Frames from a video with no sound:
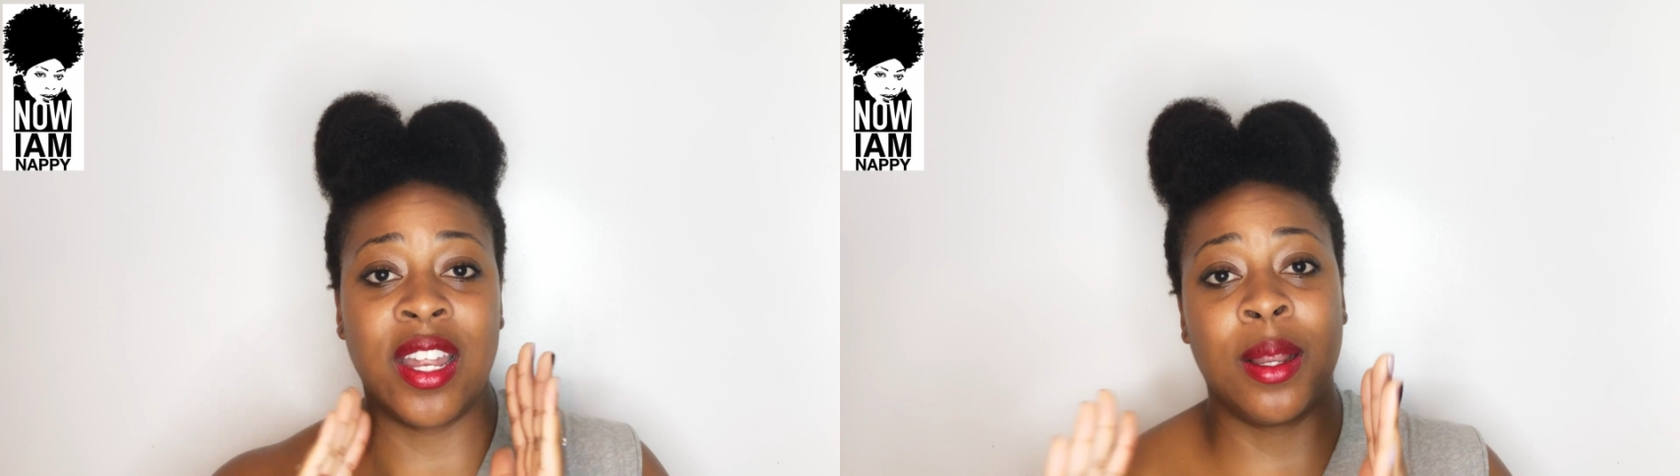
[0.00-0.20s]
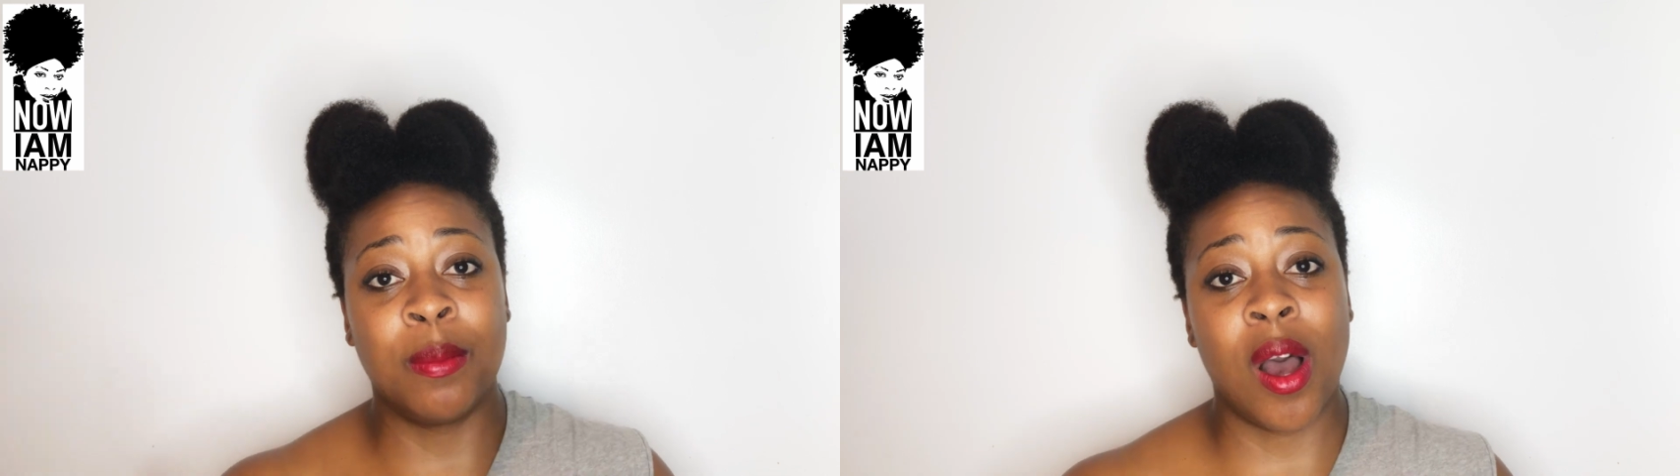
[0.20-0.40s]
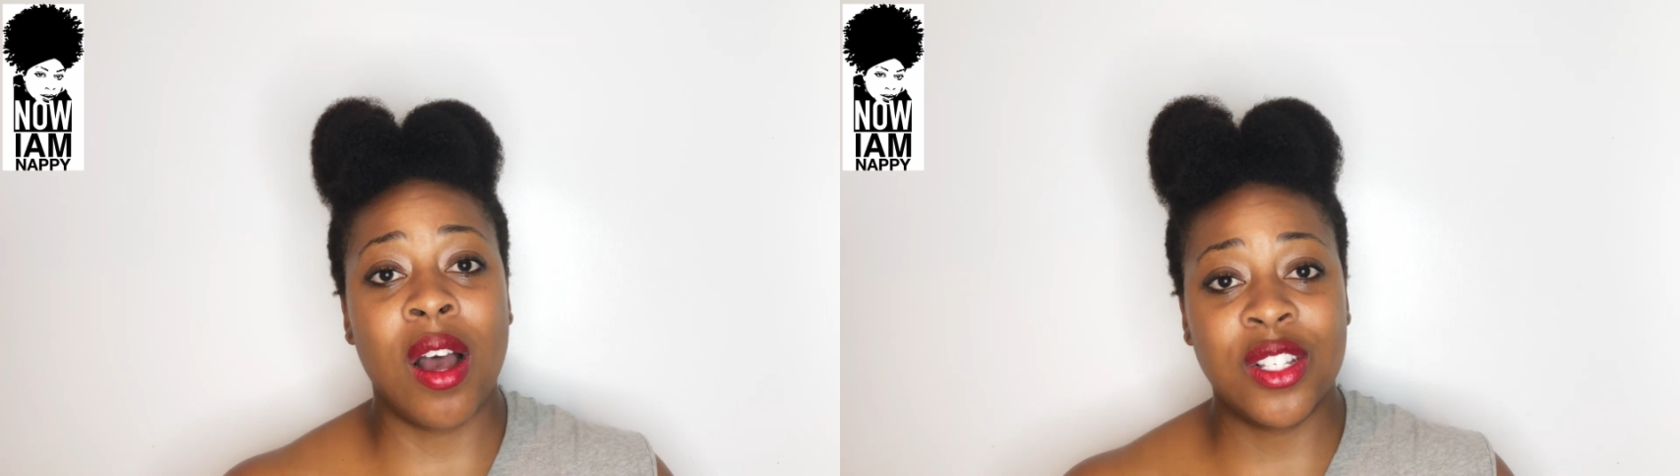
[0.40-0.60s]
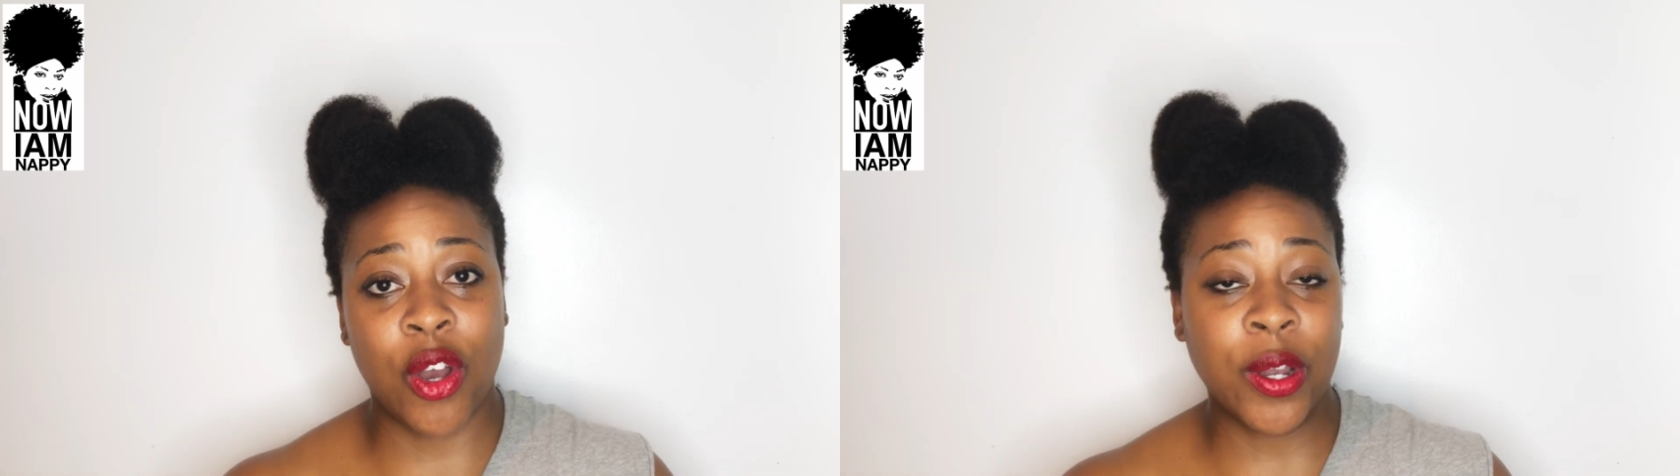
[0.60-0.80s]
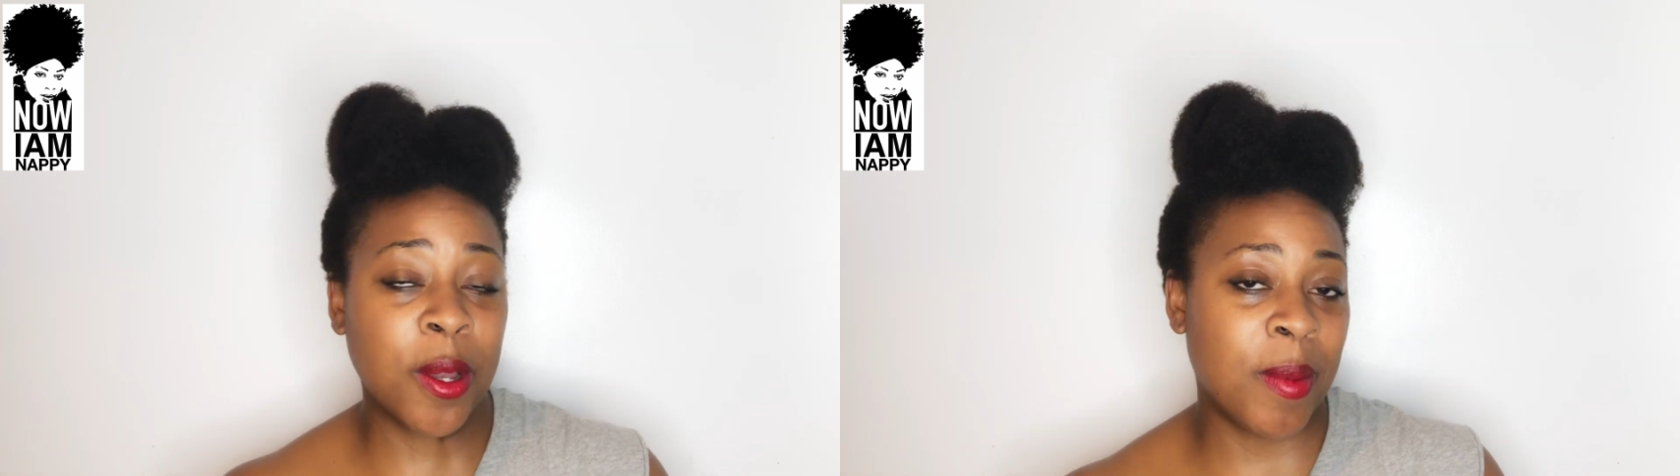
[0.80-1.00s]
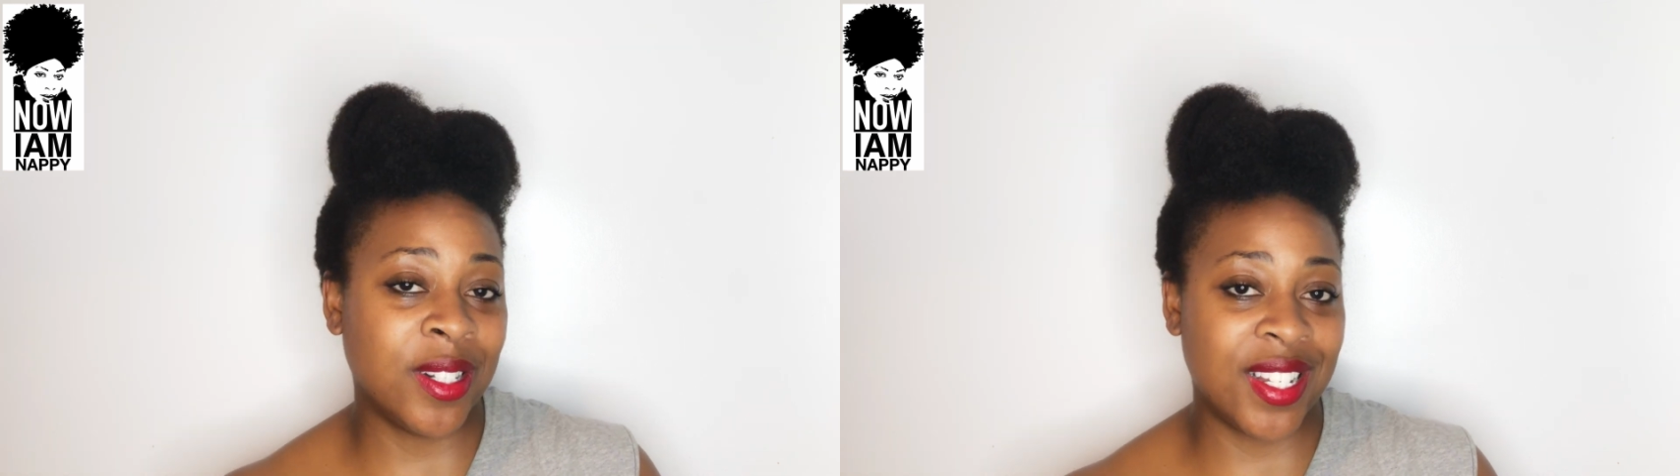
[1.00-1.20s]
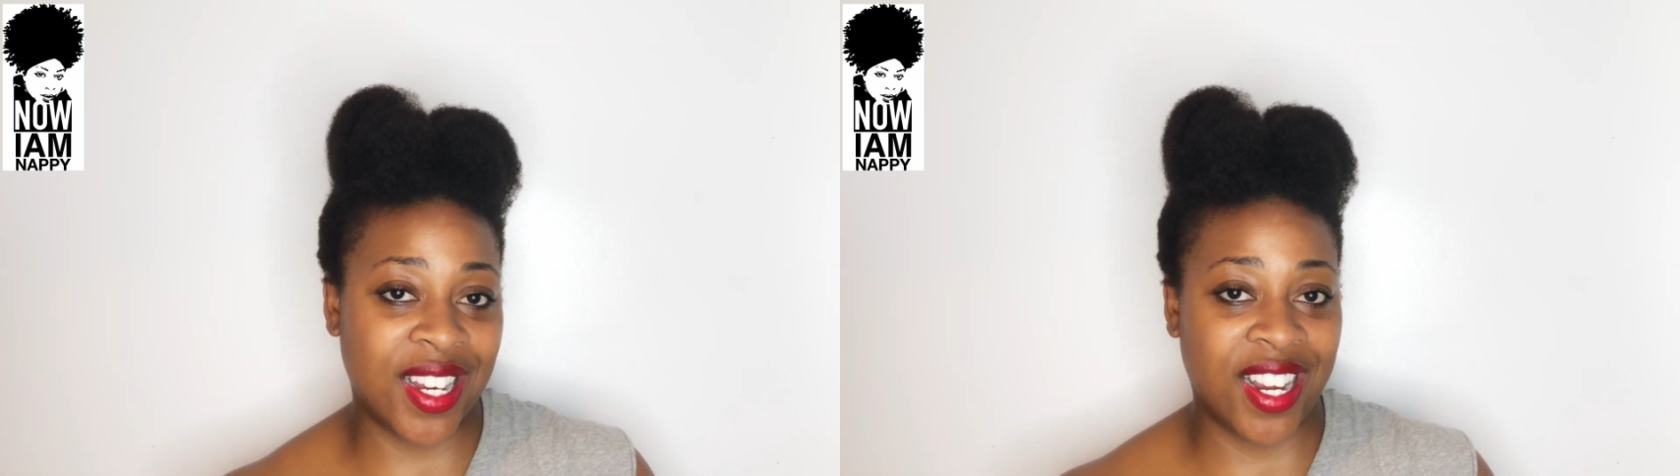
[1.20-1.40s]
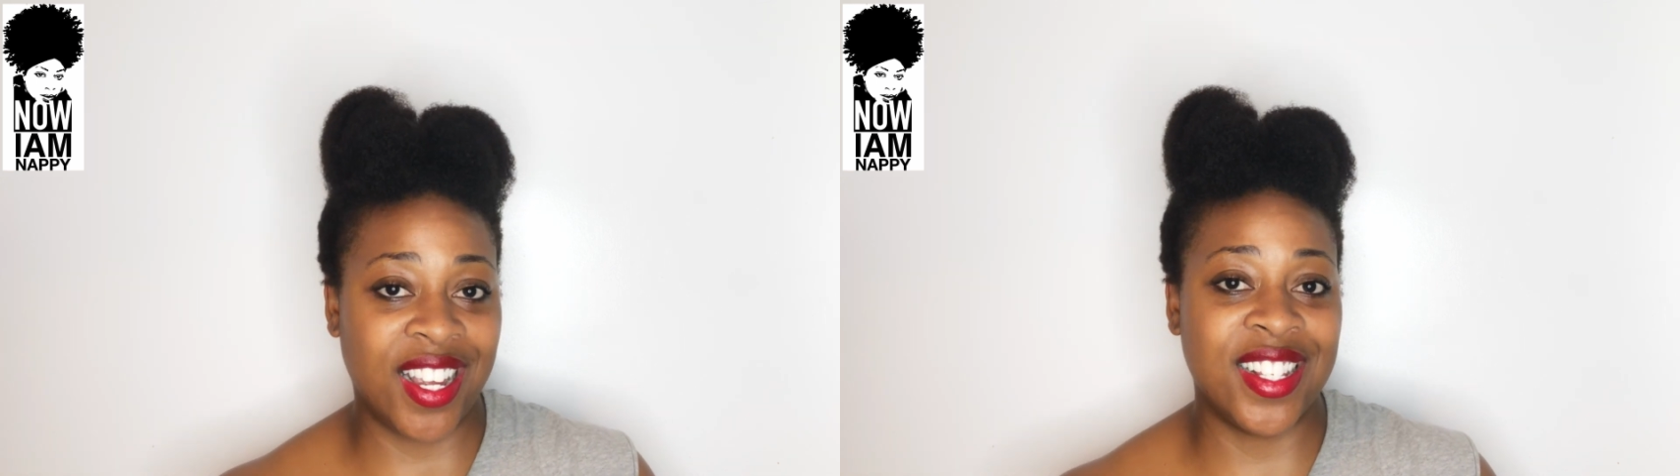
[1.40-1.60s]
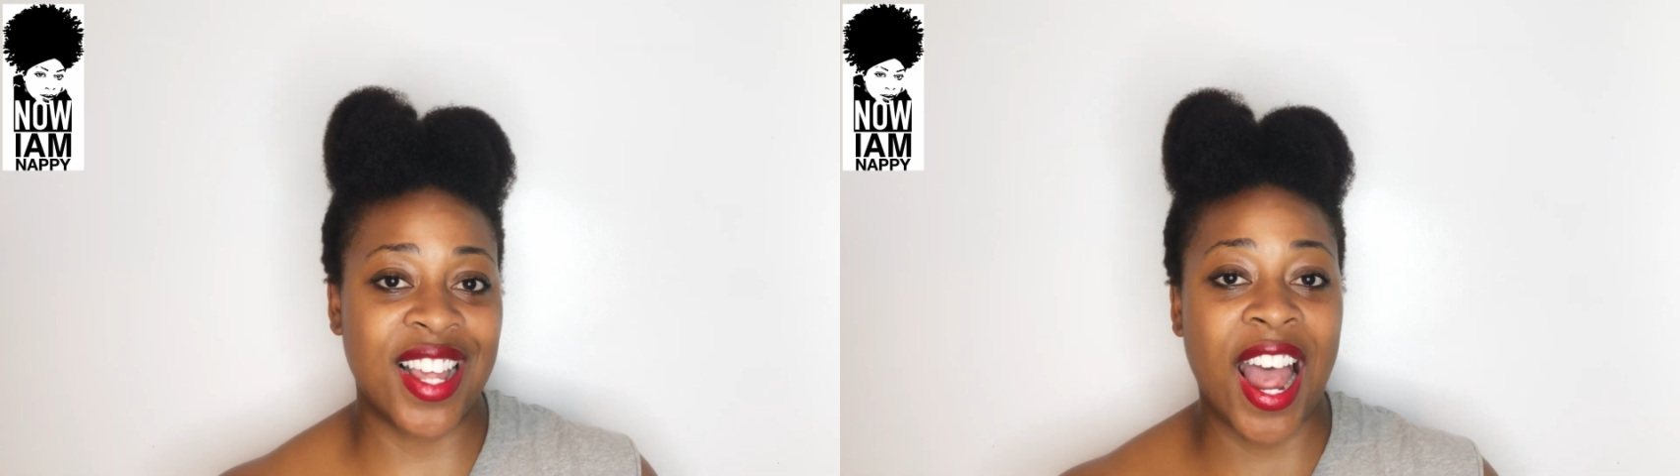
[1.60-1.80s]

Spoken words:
And I'm talking about today is